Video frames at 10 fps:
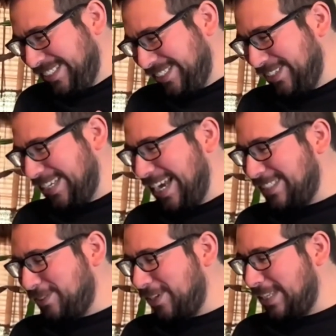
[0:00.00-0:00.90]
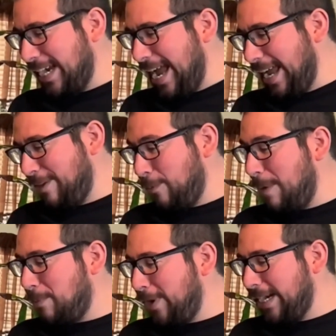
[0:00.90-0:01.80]
to the casserole that I, at
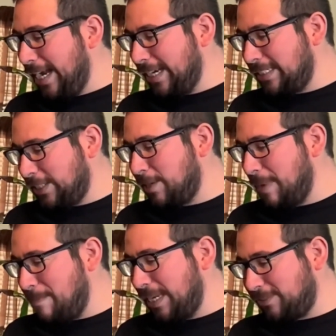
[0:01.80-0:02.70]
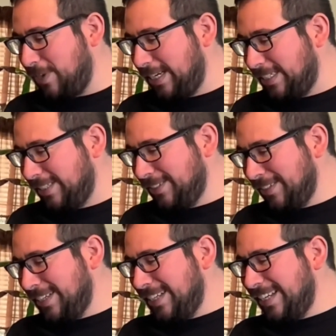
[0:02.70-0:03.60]
one point I considered my best friend.
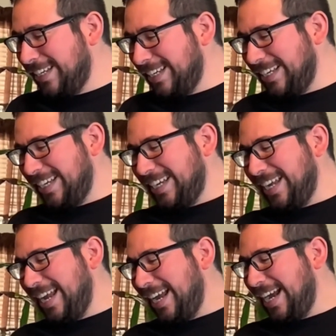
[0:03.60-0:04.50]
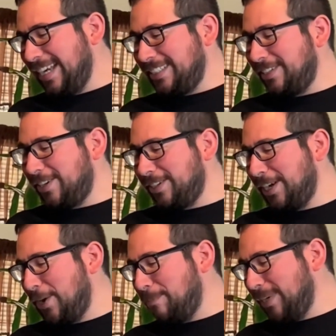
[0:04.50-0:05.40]
Oh I still hold
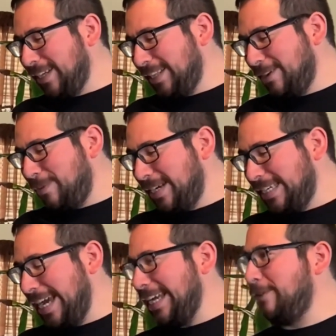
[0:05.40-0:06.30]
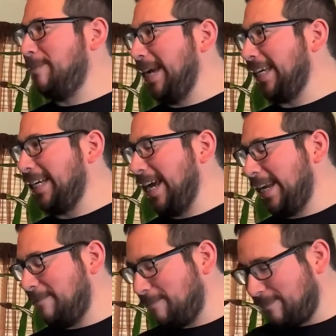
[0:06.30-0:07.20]
hope that one day you will make it again.